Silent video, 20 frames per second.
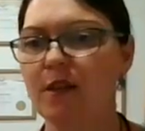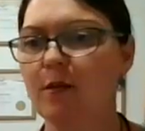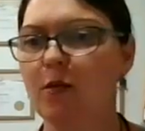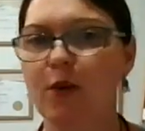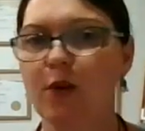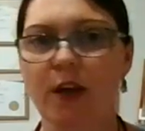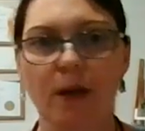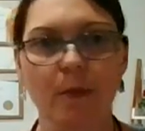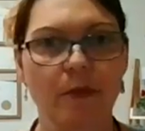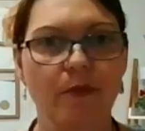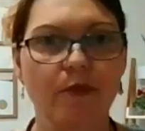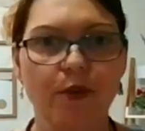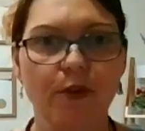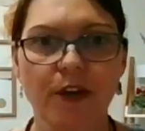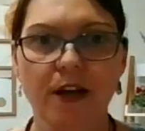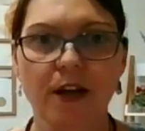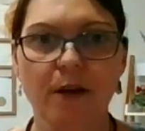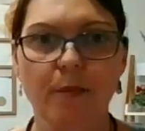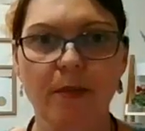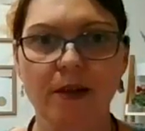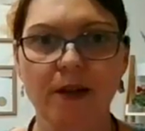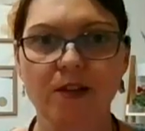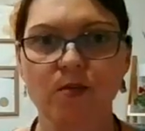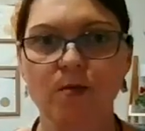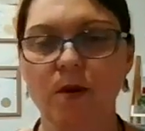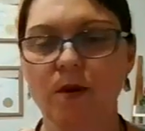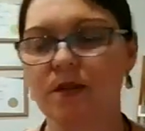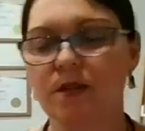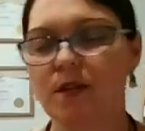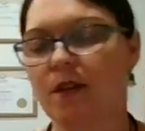thing in the morning and before you go to bed as
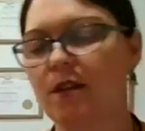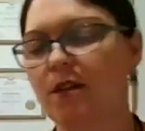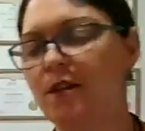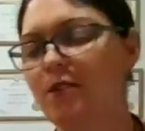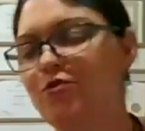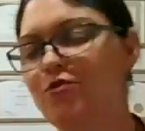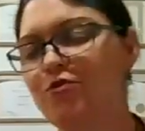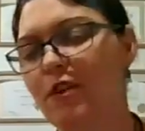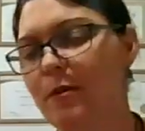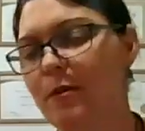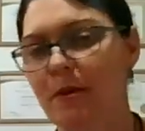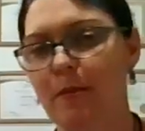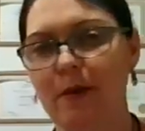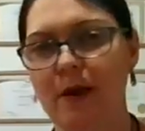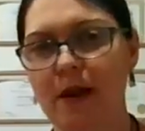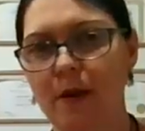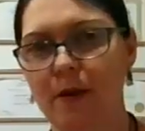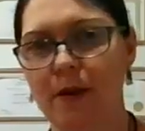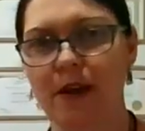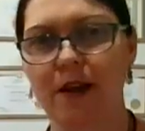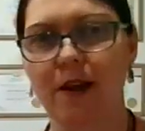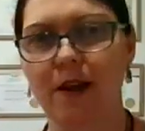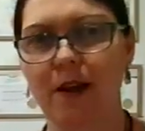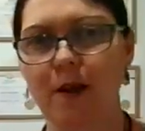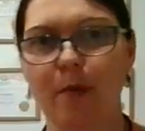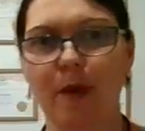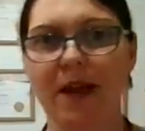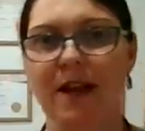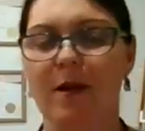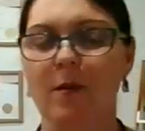well. So you're dreaming about it when you go to
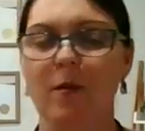bed,